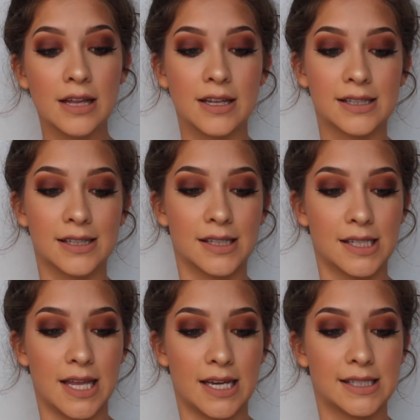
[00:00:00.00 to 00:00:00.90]
This is
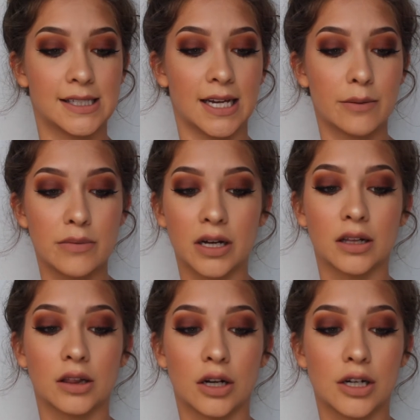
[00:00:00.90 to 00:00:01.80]
the
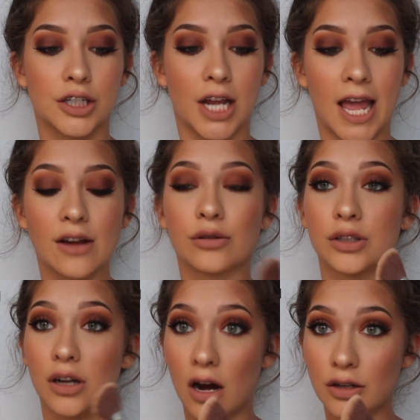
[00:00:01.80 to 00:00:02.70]
Sigma Large
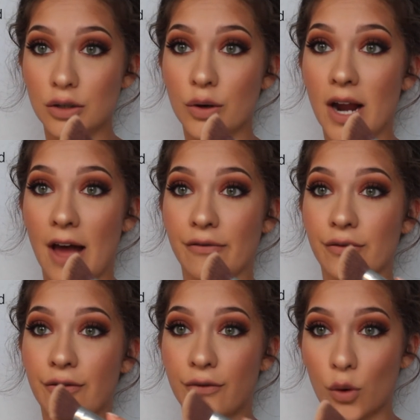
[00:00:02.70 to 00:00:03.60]
Angled Contour
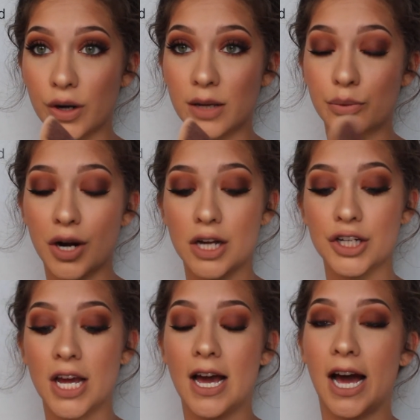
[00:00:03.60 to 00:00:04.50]
F40 brush.